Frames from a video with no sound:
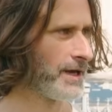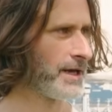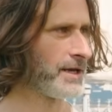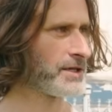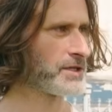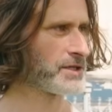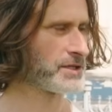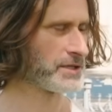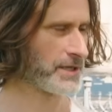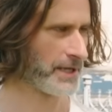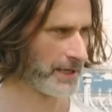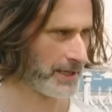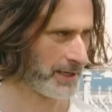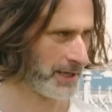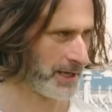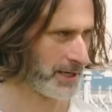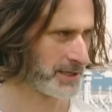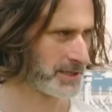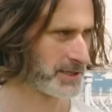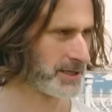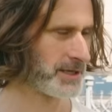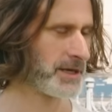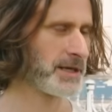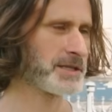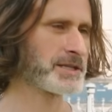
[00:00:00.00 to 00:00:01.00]
And she's like,
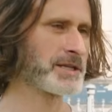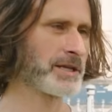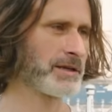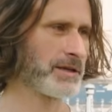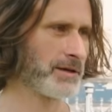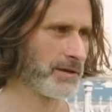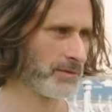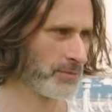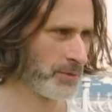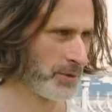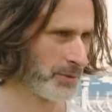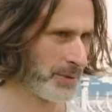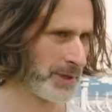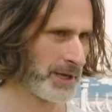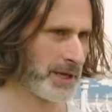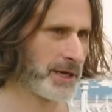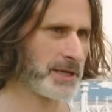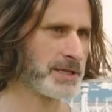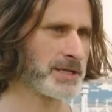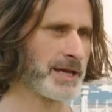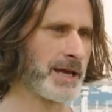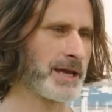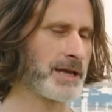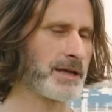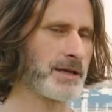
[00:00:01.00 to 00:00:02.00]
yes. And I said, well, we're
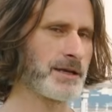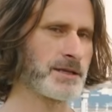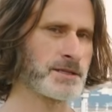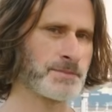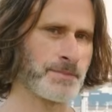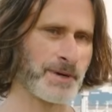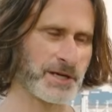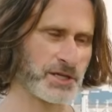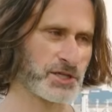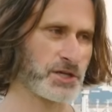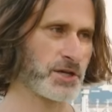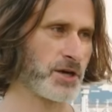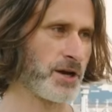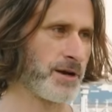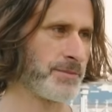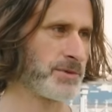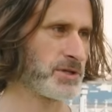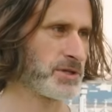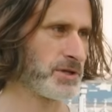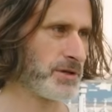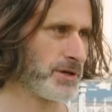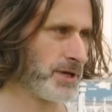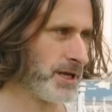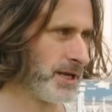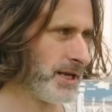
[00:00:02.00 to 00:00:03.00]
going to take as much time
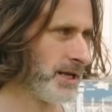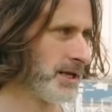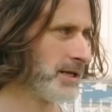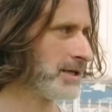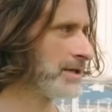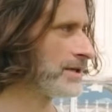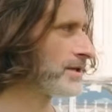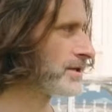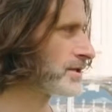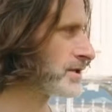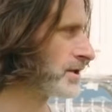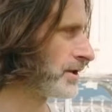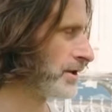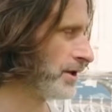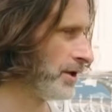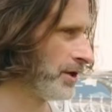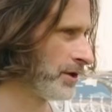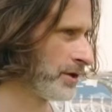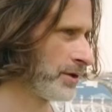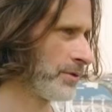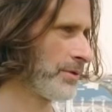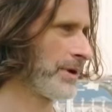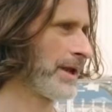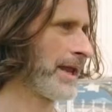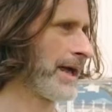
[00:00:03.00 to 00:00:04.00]
as you need so that you
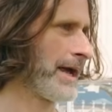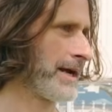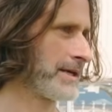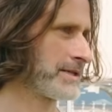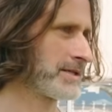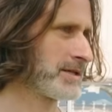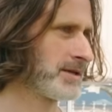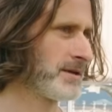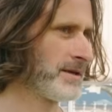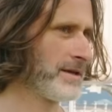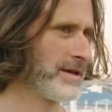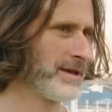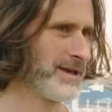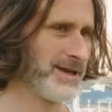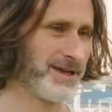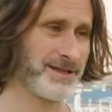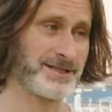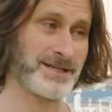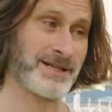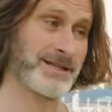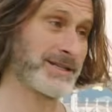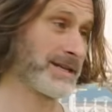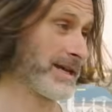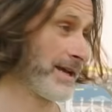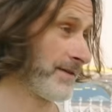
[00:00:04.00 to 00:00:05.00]
can relax. It
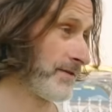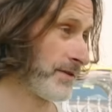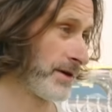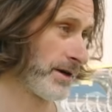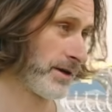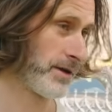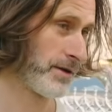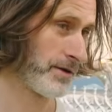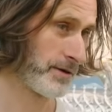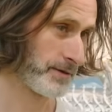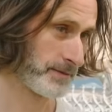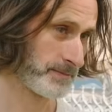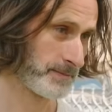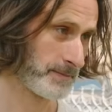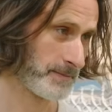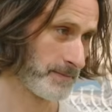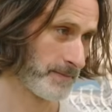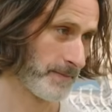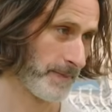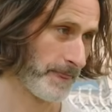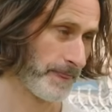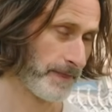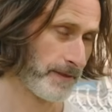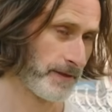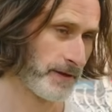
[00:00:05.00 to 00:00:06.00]
didn't take very long.
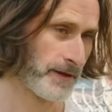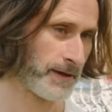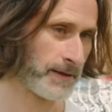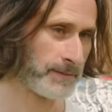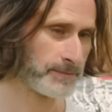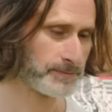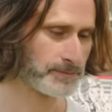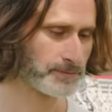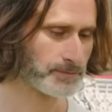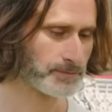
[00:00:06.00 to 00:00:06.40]
Yeah.